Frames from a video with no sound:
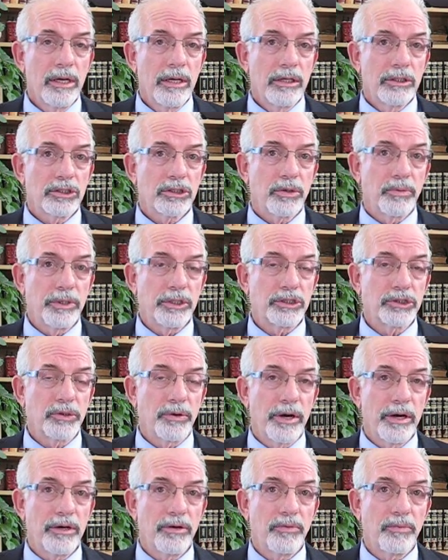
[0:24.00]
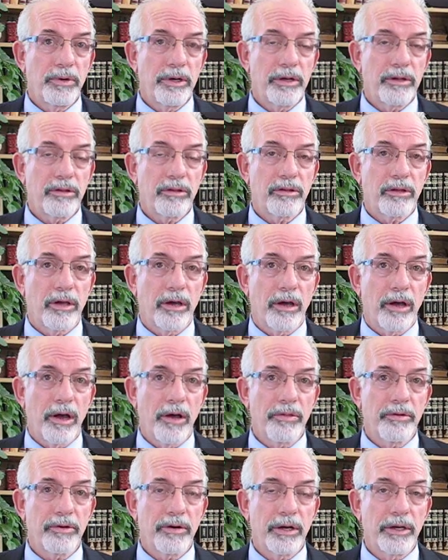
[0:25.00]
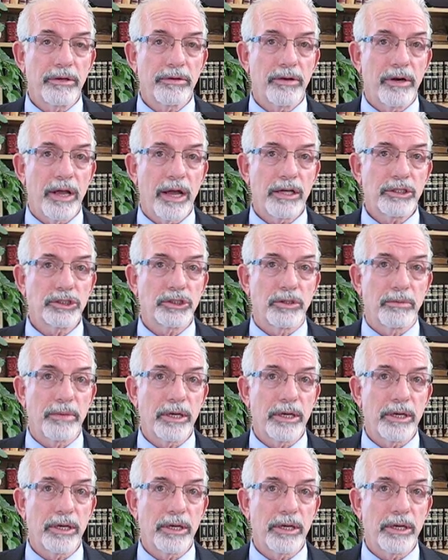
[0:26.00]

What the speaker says: So we joined with other international